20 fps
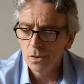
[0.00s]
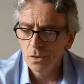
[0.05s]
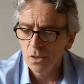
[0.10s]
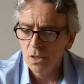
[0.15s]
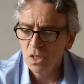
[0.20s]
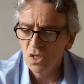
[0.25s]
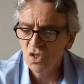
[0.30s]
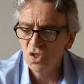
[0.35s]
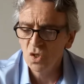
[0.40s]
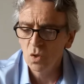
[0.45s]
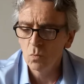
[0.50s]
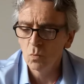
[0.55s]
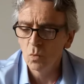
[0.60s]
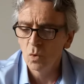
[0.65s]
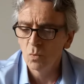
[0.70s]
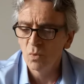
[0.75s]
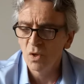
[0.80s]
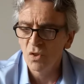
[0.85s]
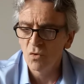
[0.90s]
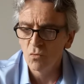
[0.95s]
"He's
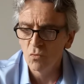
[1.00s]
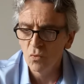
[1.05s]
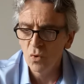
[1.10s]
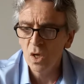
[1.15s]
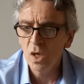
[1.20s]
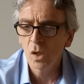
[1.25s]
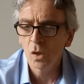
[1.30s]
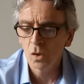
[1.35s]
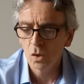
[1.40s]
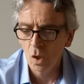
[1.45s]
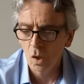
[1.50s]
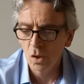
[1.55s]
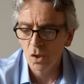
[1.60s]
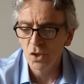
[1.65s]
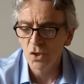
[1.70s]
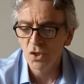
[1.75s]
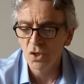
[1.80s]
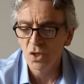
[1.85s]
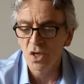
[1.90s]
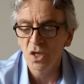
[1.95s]
someone with real
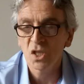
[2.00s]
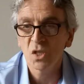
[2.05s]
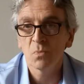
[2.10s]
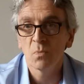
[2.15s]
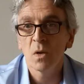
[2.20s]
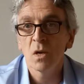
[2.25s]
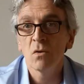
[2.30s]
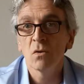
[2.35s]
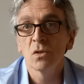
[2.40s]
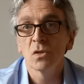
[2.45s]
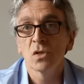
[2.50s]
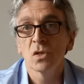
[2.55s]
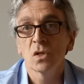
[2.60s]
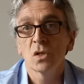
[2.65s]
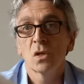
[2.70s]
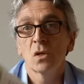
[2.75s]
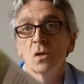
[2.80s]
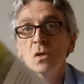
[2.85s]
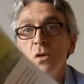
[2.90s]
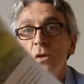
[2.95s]
knowledge and
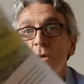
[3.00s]
experience